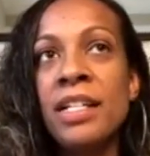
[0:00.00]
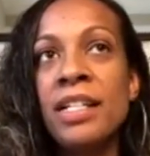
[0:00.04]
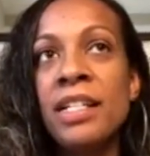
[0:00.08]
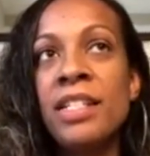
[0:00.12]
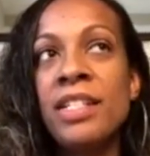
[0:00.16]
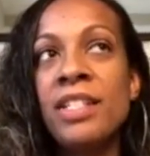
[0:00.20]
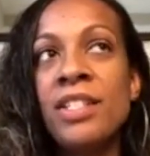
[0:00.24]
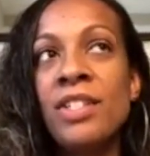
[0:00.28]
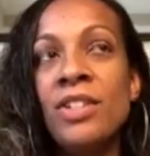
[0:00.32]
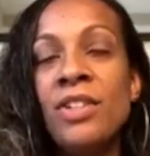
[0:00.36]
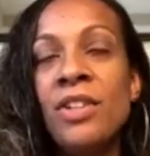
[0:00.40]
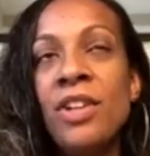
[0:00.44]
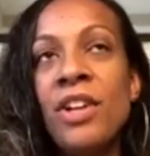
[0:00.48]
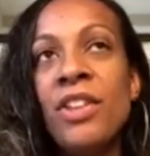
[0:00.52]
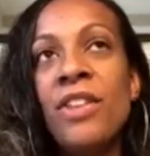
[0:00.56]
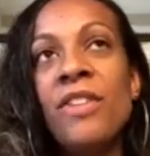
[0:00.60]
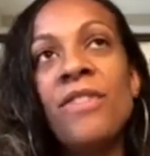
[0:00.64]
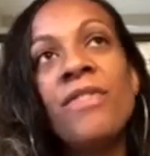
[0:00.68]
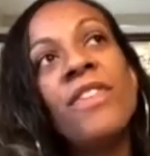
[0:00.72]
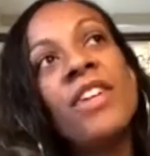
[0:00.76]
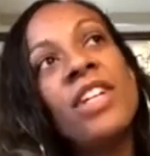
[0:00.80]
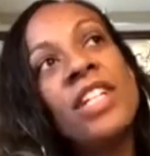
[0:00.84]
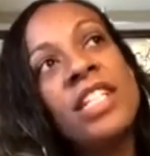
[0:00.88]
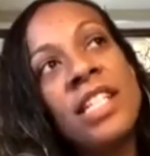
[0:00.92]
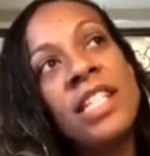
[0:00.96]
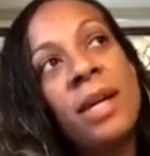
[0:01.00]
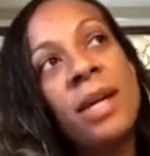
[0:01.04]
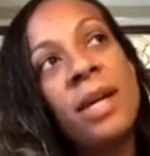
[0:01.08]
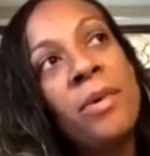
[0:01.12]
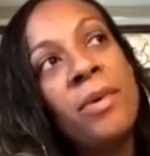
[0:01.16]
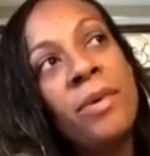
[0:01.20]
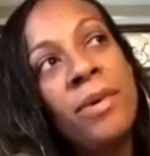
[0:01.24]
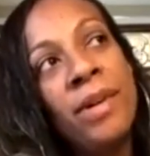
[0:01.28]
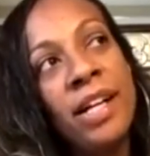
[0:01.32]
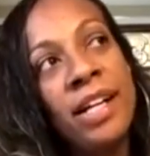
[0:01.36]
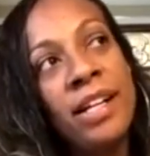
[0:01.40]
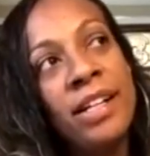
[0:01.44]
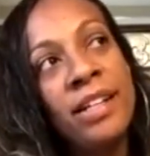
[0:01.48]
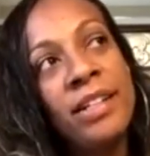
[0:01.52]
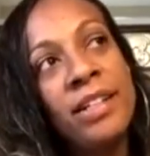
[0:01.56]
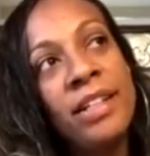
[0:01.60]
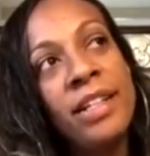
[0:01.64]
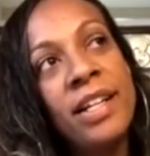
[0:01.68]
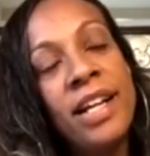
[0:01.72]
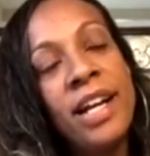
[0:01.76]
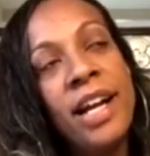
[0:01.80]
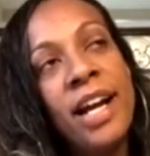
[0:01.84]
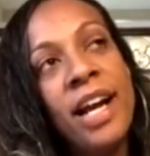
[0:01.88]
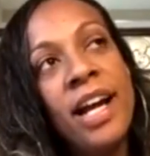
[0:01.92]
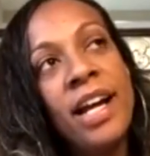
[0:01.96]
because you know the first time around
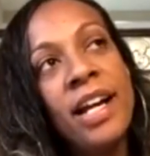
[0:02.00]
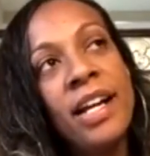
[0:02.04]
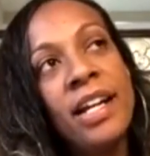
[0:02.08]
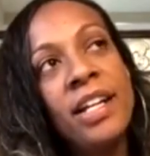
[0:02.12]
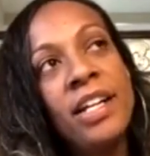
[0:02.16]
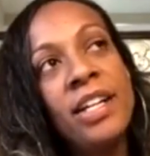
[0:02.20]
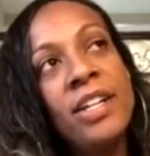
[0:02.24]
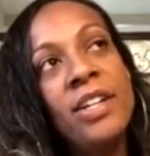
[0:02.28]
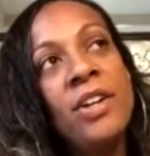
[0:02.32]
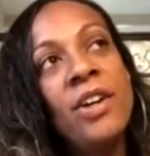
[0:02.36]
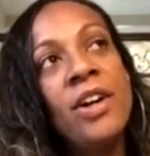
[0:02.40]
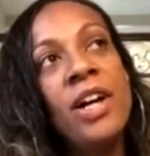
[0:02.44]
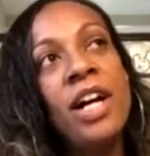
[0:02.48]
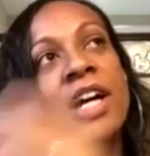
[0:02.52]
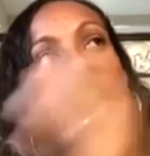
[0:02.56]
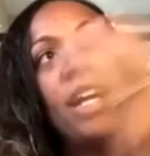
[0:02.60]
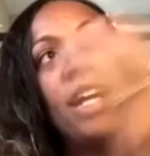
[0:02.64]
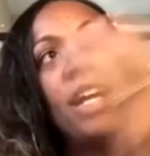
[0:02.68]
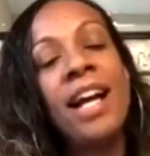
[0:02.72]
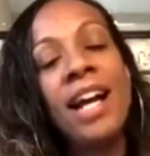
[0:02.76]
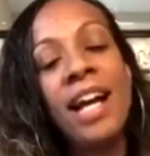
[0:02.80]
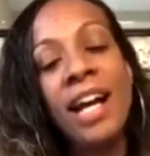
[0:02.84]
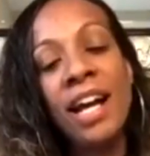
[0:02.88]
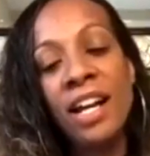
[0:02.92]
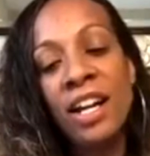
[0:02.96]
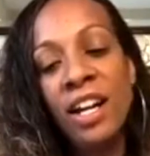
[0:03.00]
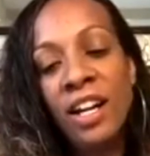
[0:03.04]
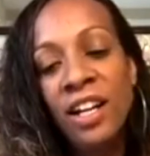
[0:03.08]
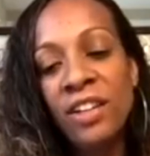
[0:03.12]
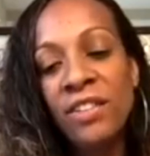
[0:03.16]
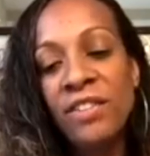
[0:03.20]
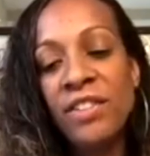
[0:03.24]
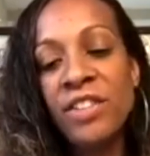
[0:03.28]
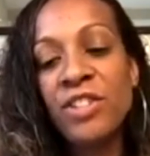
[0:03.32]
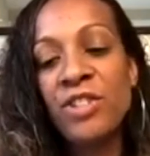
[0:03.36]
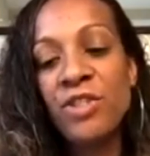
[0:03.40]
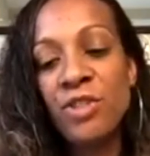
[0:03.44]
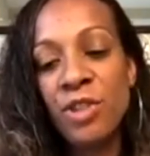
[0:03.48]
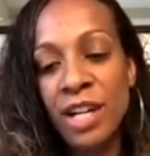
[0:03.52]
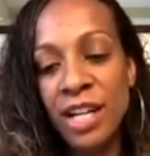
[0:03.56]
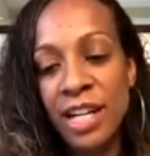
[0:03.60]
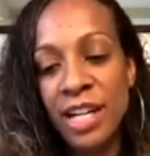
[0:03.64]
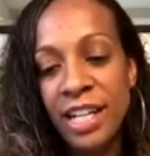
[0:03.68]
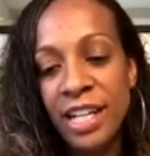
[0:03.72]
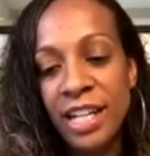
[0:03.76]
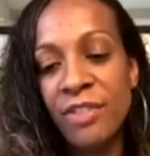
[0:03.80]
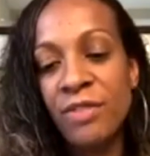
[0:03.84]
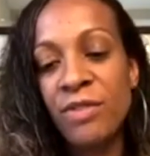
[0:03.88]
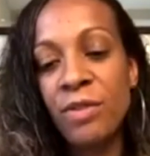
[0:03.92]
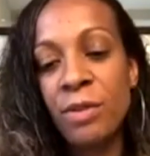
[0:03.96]
you know i had all of the
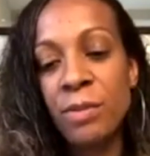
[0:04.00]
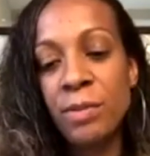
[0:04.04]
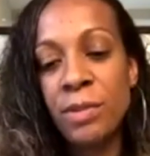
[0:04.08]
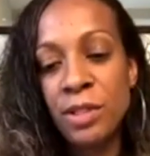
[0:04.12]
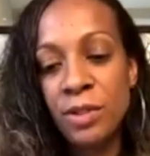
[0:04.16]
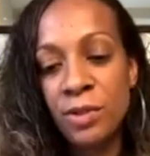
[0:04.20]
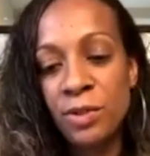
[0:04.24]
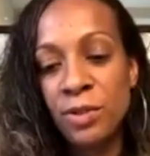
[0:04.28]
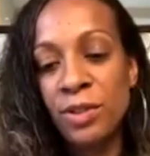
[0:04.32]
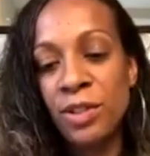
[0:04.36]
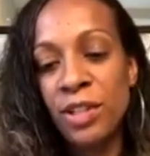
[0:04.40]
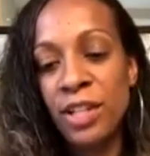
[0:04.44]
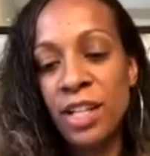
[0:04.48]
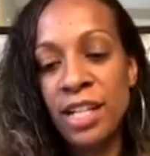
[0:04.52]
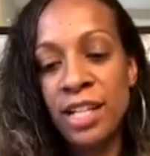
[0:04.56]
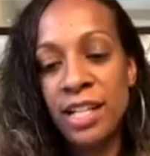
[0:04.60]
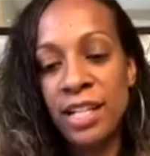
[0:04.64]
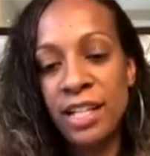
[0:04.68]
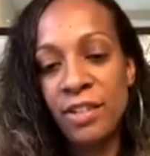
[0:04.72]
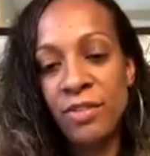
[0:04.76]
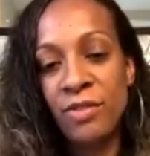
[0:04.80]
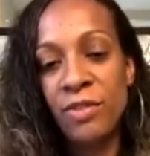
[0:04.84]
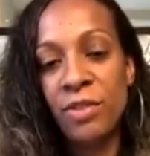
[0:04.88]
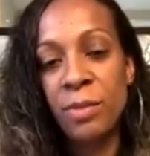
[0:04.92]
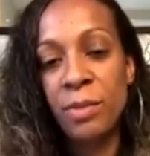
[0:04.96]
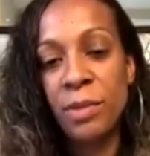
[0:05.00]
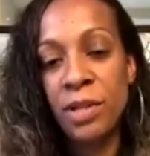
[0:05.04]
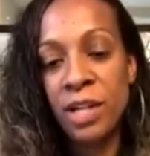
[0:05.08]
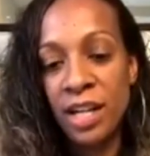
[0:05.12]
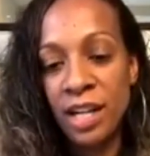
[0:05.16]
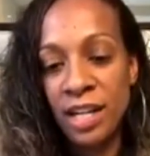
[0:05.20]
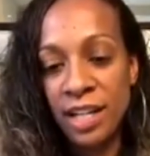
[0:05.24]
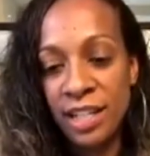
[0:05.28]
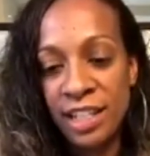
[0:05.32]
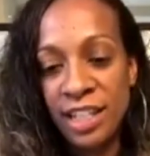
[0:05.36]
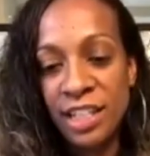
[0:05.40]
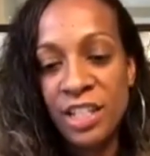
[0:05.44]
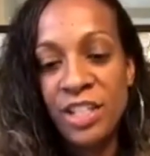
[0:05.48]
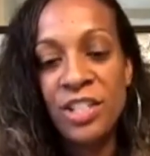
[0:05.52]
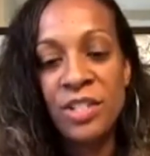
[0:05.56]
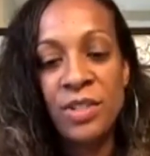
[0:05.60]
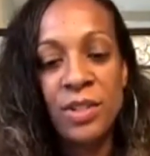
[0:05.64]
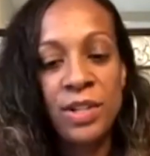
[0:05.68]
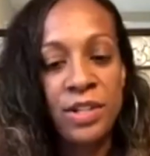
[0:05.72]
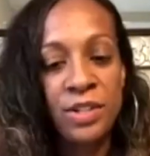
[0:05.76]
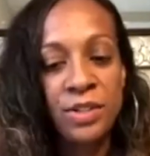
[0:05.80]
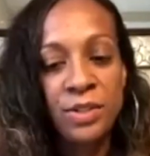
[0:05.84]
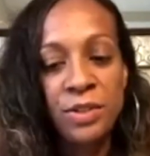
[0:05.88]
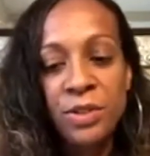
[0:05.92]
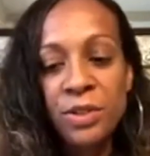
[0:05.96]
training from school and from college so
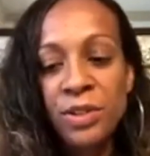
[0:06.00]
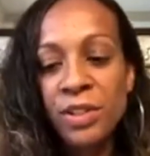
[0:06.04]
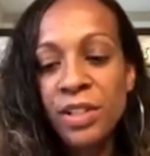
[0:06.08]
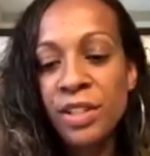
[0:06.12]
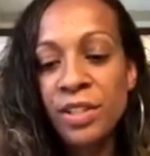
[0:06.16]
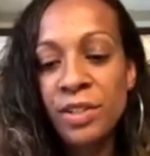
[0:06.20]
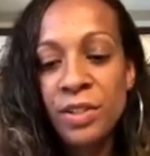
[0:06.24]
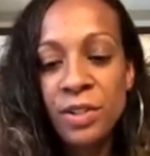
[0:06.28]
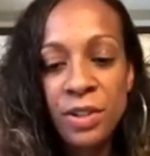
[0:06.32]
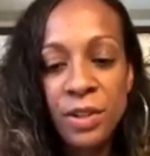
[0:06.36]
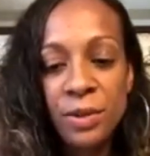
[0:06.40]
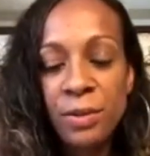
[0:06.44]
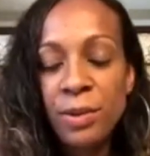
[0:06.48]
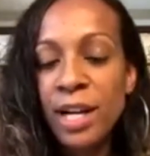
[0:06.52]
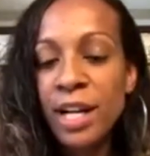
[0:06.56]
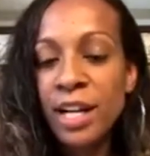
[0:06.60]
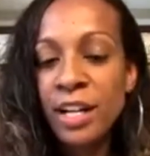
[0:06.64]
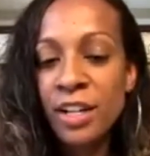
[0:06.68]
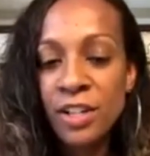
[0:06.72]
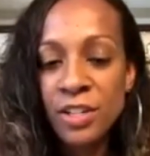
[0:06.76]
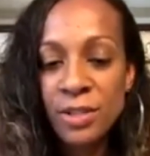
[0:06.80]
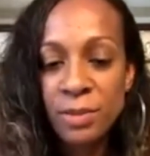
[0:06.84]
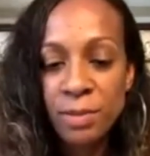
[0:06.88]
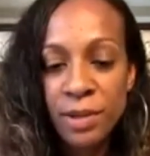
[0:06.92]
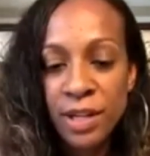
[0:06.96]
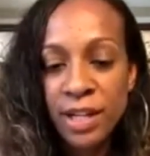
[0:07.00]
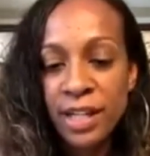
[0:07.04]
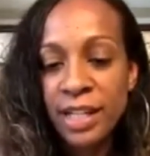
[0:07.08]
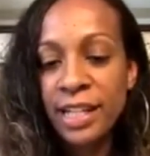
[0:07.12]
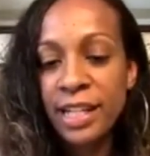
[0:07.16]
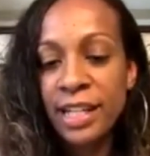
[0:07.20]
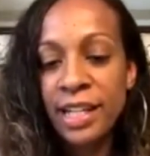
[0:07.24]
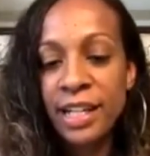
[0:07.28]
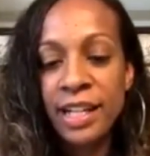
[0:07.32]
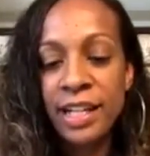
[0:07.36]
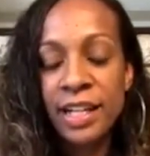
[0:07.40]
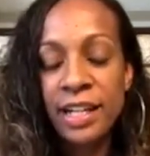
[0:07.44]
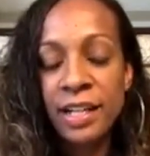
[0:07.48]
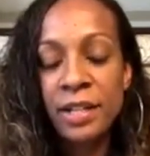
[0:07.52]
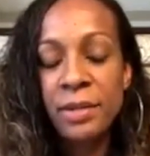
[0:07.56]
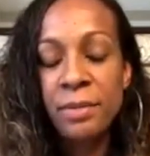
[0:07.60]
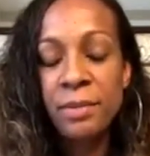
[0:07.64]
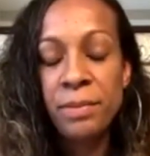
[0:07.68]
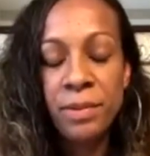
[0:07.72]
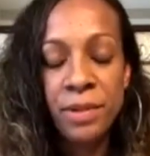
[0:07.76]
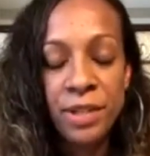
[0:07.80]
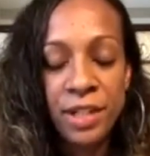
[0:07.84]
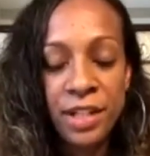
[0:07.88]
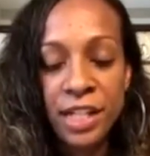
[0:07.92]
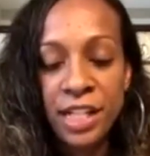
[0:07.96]
i knew to do the writers market
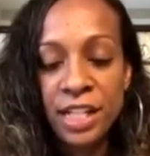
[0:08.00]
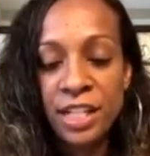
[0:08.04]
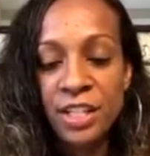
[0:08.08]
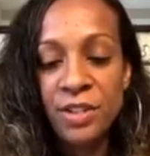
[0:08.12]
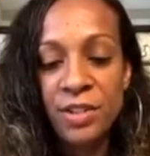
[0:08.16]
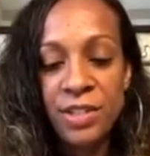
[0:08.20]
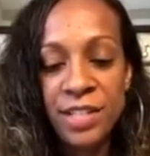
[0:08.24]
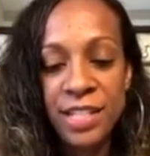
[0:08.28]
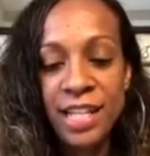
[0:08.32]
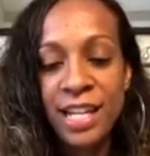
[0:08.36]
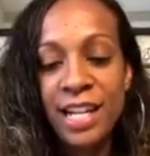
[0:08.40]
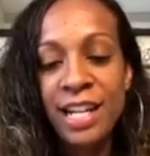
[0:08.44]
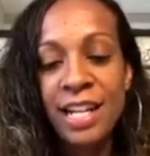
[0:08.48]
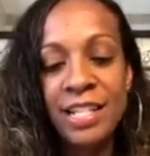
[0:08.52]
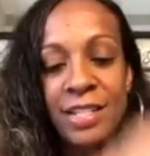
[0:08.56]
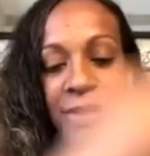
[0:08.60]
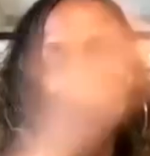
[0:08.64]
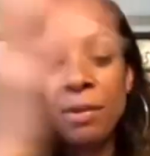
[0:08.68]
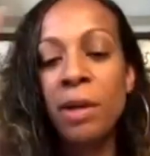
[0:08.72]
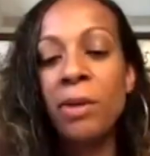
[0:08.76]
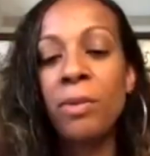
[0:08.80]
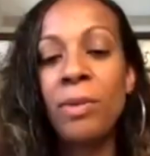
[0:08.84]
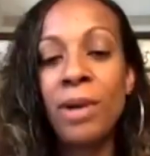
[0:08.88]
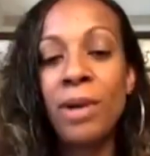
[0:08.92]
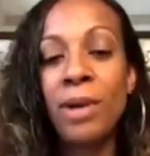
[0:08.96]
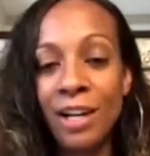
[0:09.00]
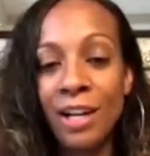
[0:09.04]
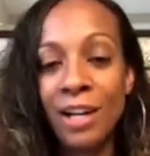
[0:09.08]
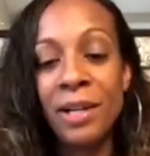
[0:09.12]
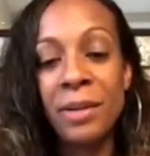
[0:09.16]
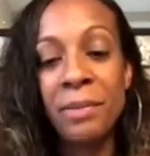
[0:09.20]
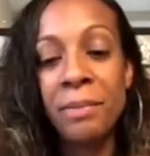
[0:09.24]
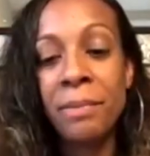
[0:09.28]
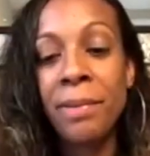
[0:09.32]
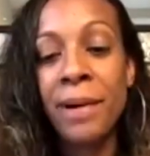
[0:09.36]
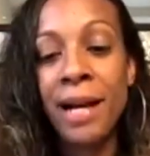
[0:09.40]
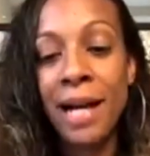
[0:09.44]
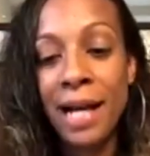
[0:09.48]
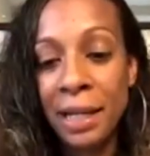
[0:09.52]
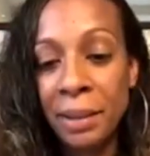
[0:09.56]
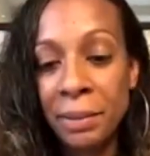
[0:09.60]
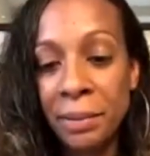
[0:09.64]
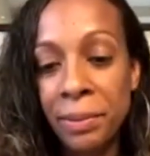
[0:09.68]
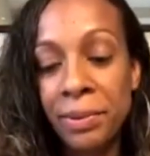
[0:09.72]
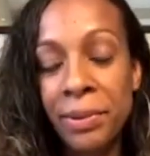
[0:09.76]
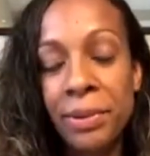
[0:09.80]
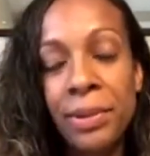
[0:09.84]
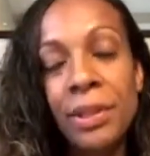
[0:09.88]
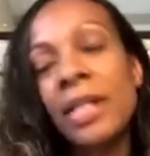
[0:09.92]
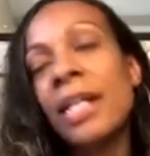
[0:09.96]
book and use that as my writing
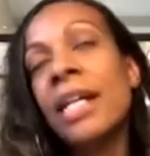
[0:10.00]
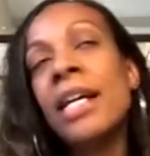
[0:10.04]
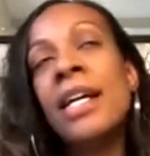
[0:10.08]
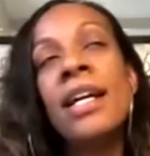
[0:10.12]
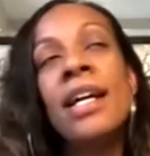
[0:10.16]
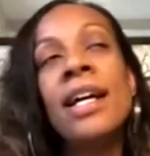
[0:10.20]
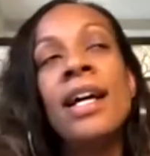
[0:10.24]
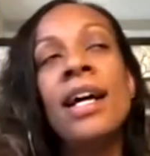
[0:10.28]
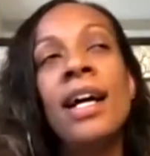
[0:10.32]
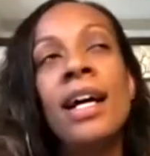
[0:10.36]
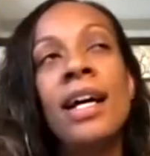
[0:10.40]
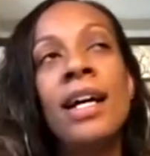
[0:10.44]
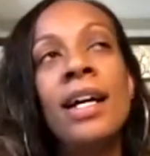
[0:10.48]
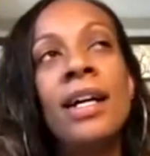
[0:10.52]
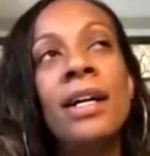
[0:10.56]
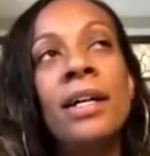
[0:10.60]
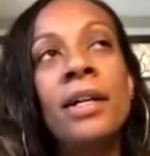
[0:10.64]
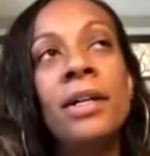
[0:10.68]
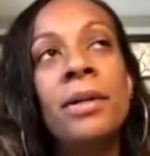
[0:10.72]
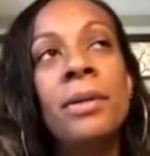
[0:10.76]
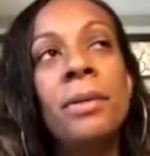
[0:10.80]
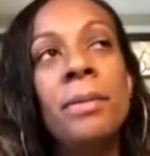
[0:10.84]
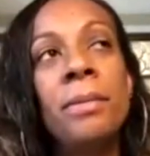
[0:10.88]
bible um,